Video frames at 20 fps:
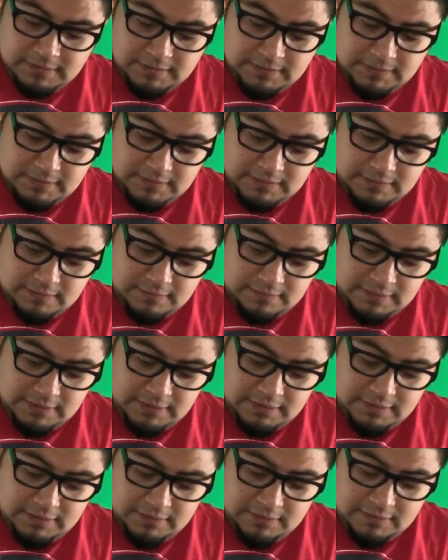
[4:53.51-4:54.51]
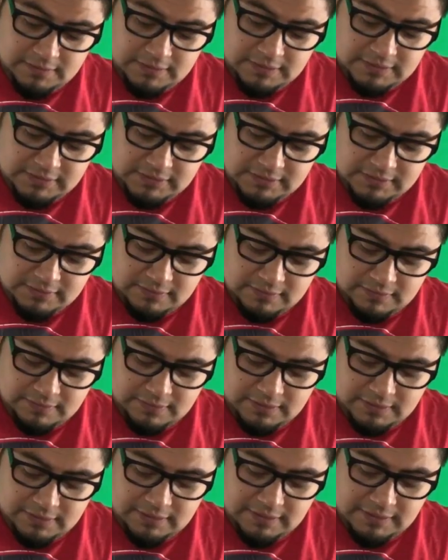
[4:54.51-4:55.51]
So what you do is just screw it
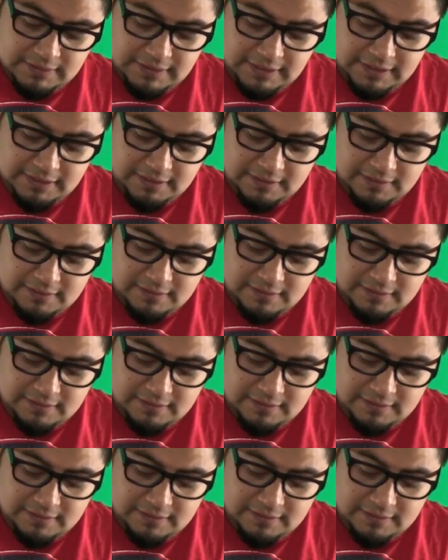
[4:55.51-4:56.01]
onto that.